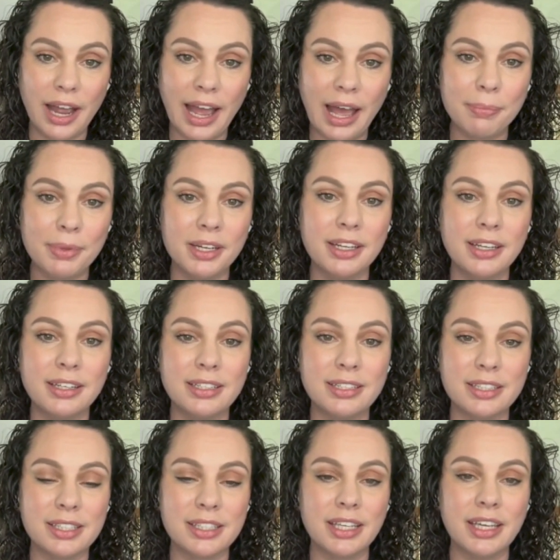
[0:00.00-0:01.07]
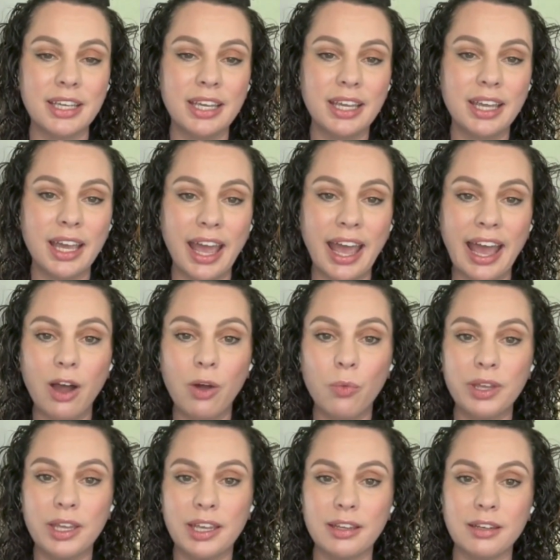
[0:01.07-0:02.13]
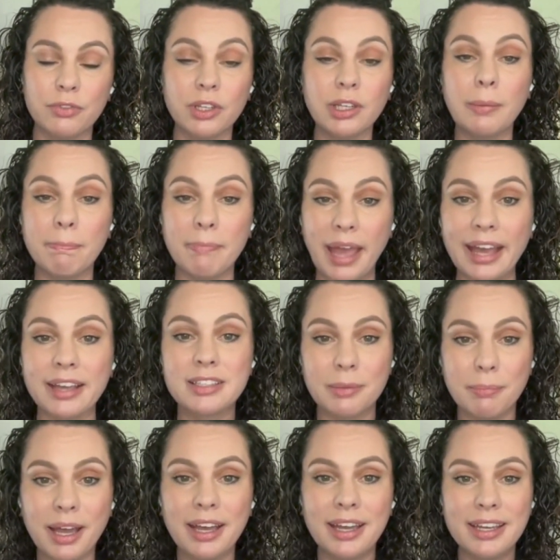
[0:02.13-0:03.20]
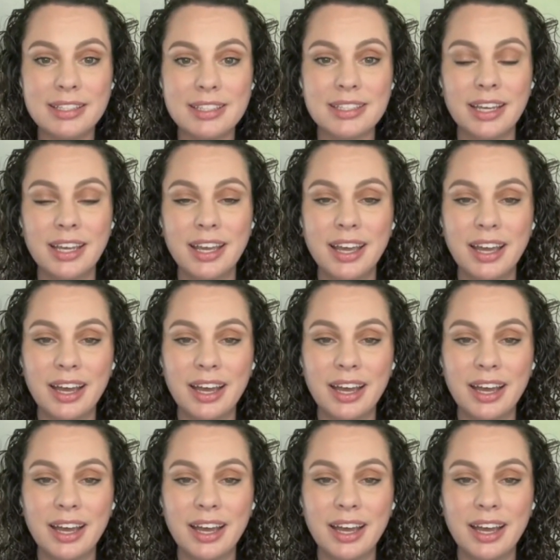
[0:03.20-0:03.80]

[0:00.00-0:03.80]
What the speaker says: that are happening to see how we can really maximize